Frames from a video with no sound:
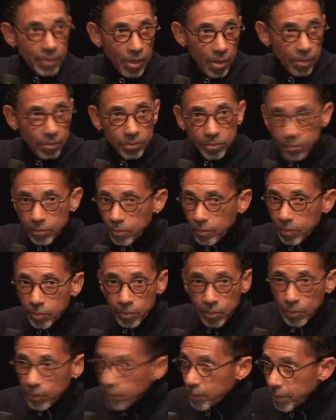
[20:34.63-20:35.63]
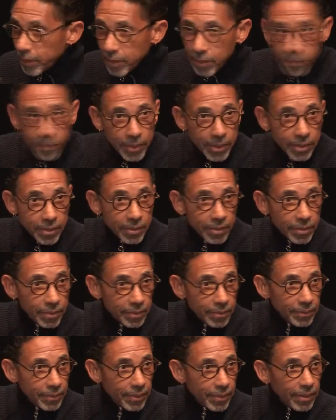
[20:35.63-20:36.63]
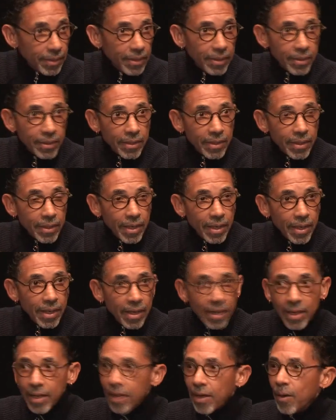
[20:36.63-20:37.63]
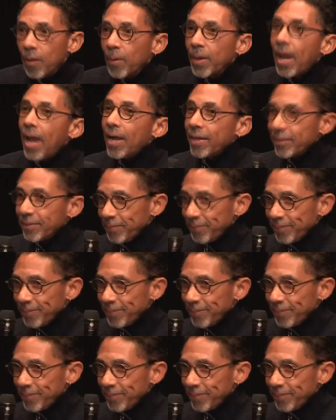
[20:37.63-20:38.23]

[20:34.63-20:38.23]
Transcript: oh where's, where's? Right here. Okay.